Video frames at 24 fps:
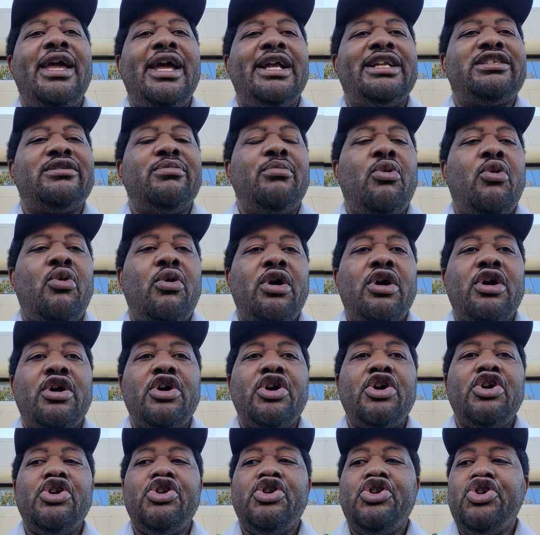It's
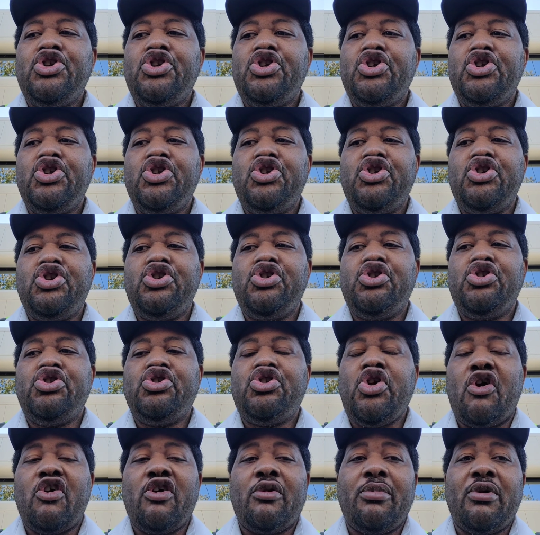more
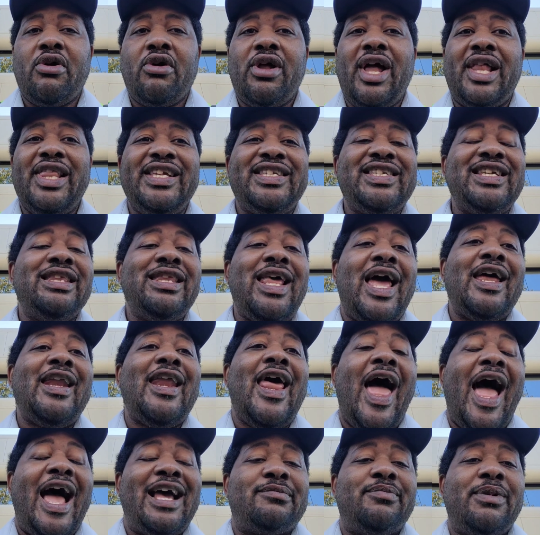durable, at least in that
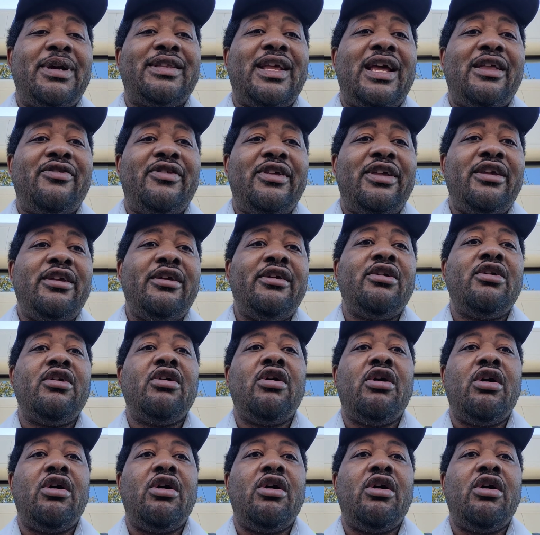aspect, than the